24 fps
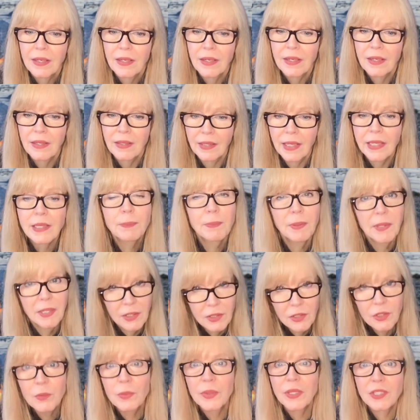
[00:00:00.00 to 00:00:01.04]
Unlike
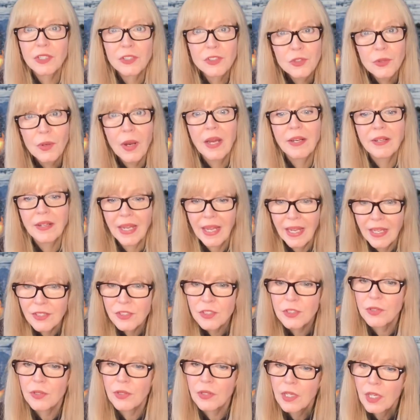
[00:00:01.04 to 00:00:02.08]
Peter, we can try to
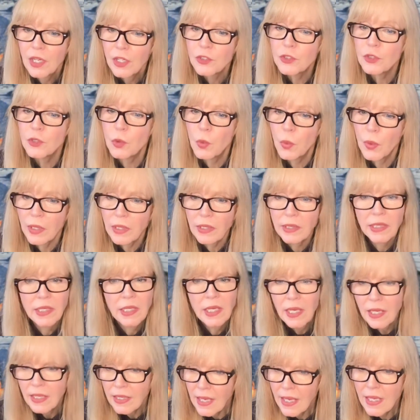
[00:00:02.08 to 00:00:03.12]
answer too
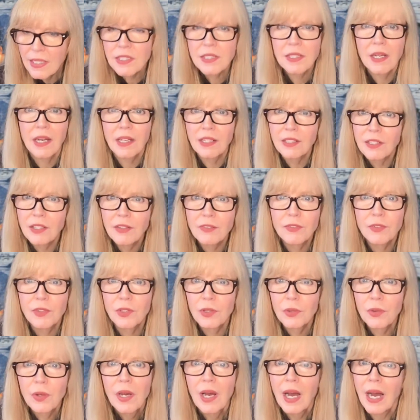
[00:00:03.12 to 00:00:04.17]
quickly, "Yes, I love
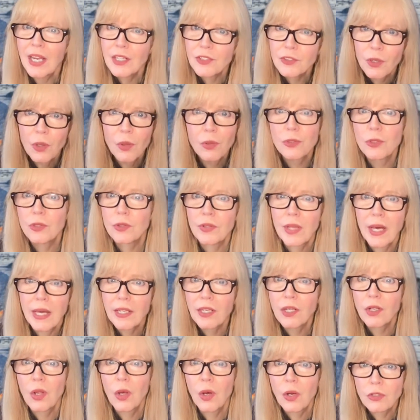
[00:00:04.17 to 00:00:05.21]
you. I told you that a
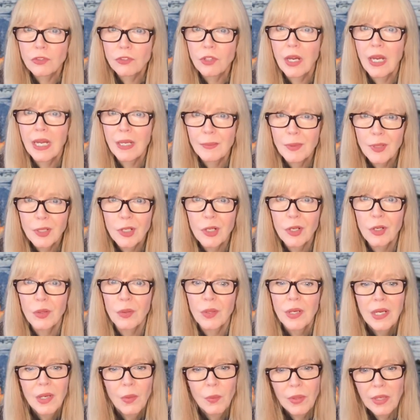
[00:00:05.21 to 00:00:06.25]
long time ago
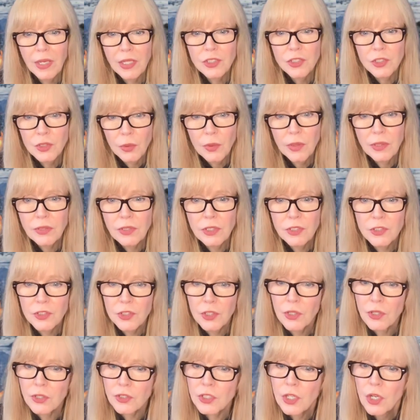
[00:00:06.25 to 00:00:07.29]
when I joined the
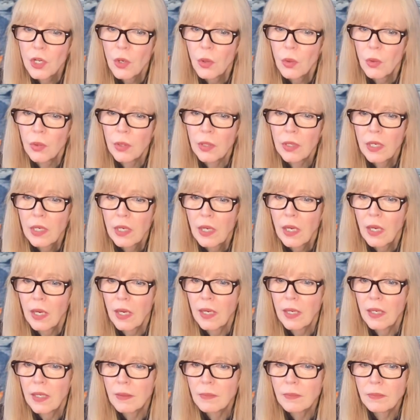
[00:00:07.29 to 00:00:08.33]
church." Or
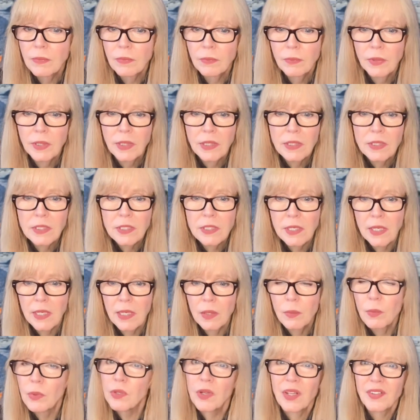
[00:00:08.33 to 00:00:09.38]
we can say,
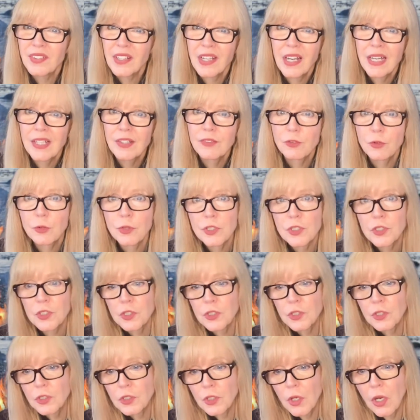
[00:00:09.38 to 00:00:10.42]
"We're not the kind of Christian
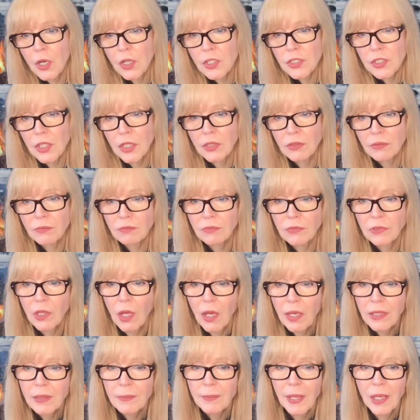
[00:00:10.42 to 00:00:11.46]
that talks a
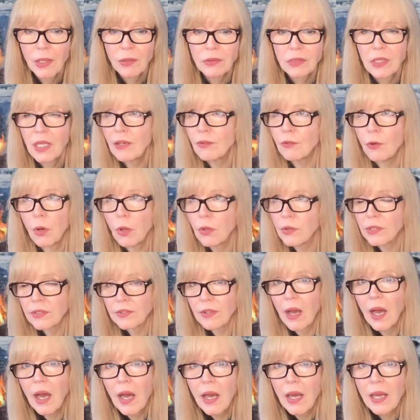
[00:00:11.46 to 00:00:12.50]
lot about love all the
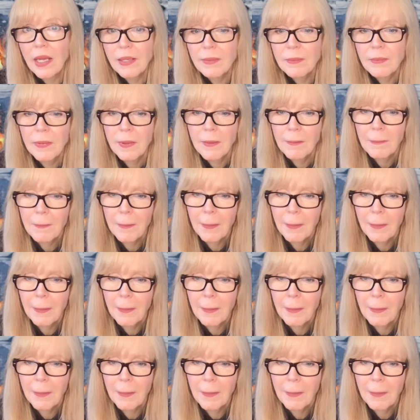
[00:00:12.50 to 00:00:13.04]
time."